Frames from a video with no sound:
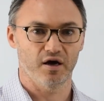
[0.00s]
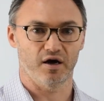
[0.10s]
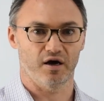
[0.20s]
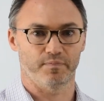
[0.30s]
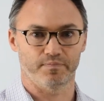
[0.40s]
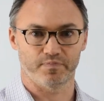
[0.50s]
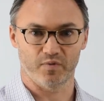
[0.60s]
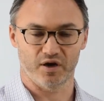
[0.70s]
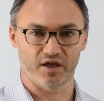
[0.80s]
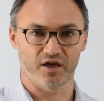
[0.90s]

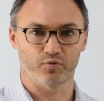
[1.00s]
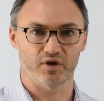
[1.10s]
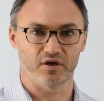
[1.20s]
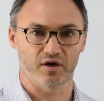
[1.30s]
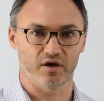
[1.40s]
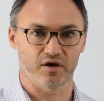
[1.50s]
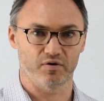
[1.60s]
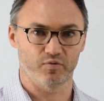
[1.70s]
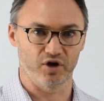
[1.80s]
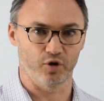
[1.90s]
Again, we
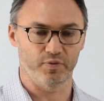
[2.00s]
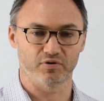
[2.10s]
hope